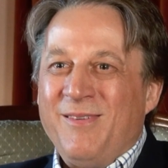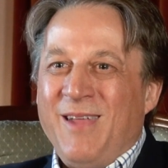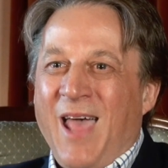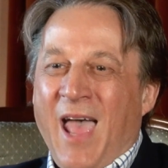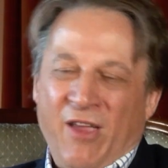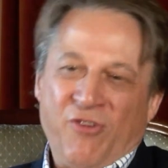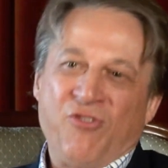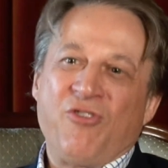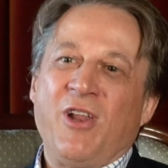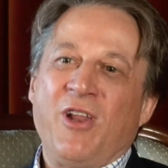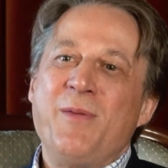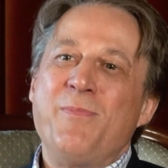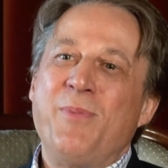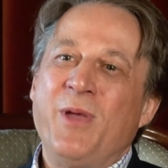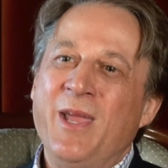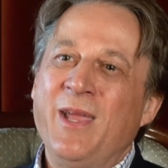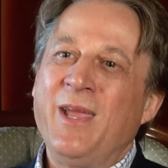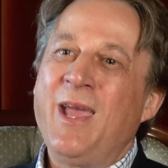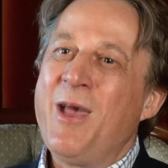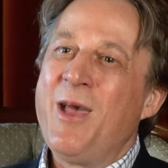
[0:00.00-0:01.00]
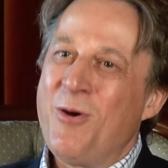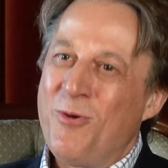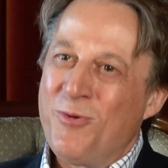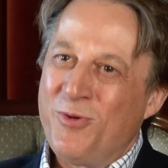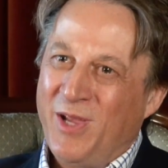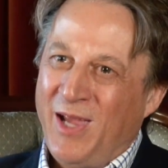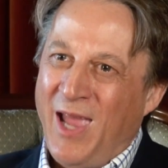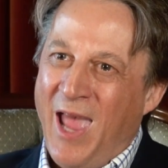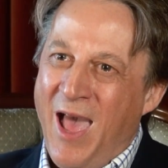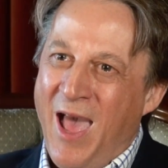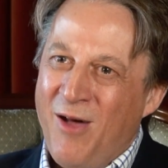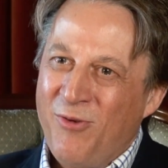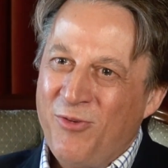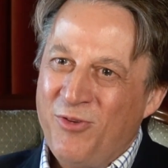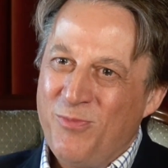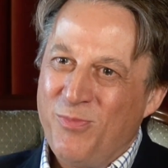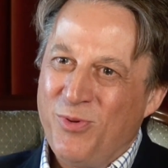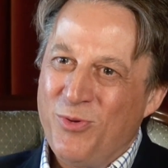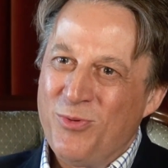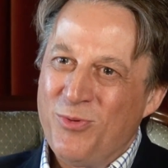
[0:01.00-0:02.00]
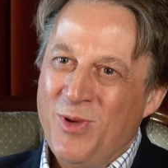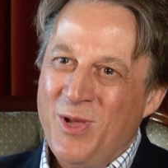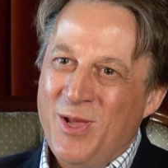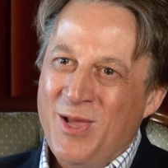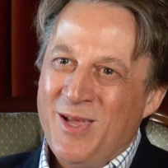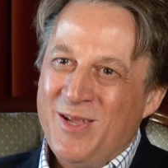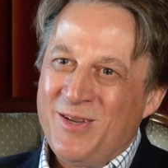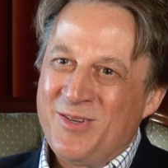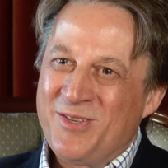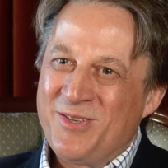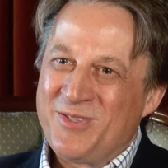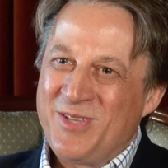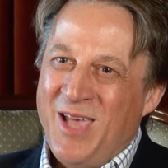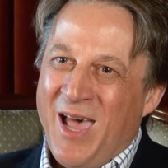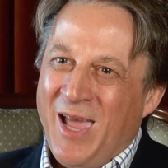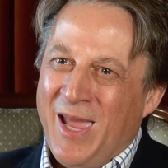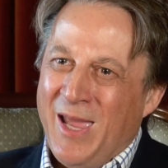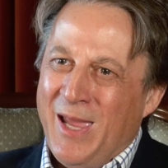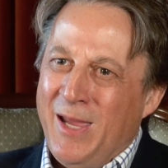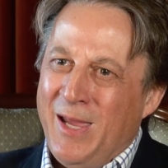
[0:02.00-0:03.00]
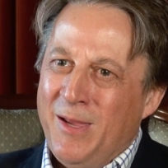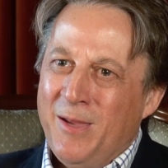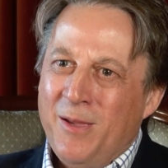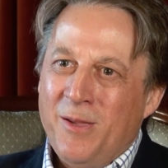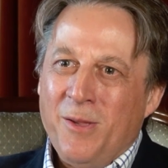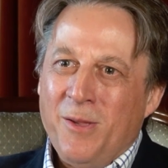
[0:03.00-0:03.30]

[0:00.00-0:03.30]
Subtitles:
actually being held accountable to say,